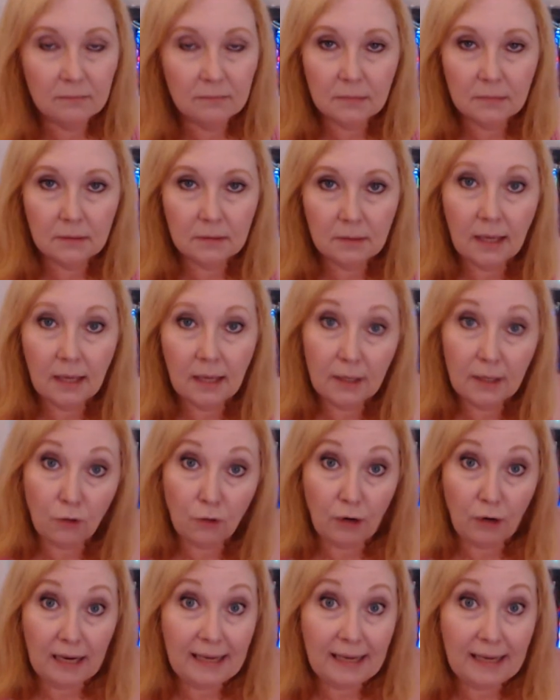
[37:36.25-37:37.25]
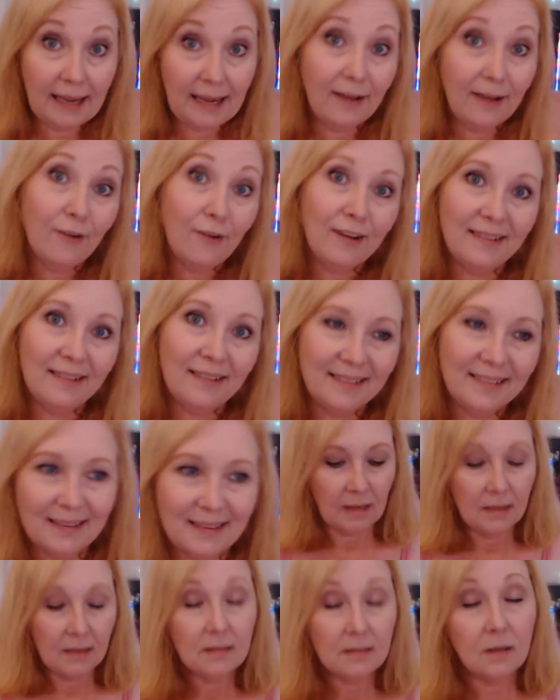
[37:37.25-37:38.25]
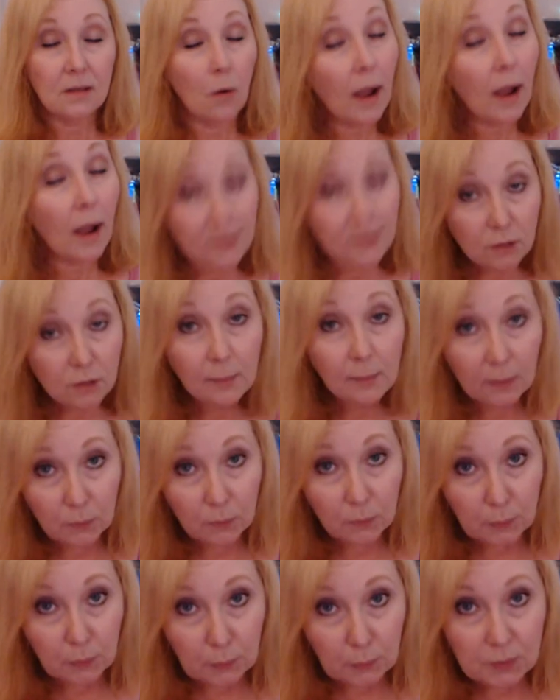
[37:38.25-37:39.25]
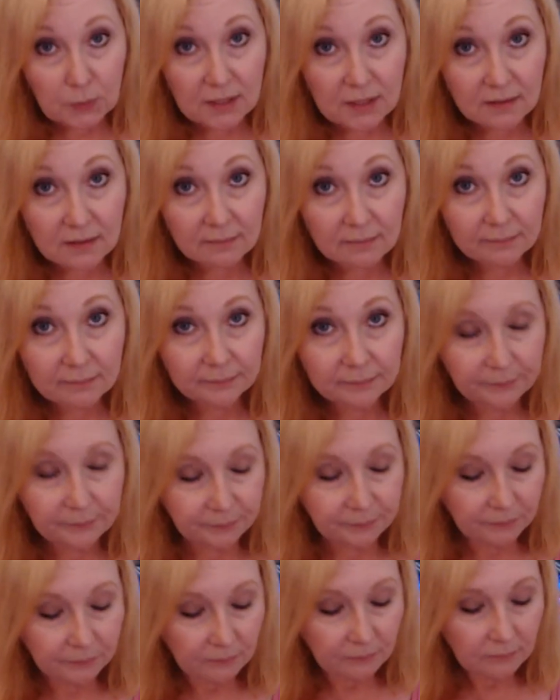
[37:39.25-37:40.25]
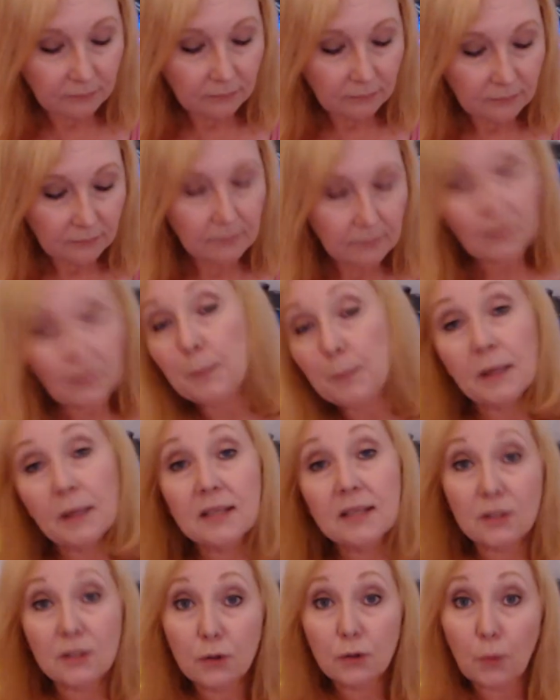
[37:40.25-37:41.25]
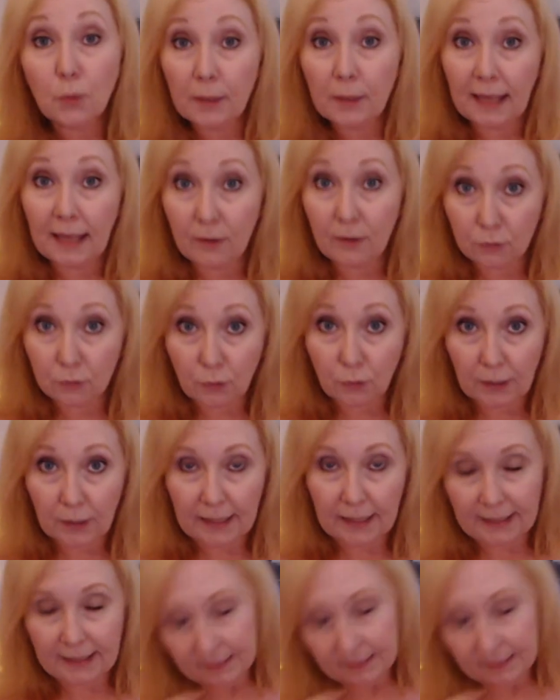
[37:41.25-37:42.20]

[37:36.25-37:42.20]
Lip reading: kind of gray now. So I do my roots because they're growing out gray.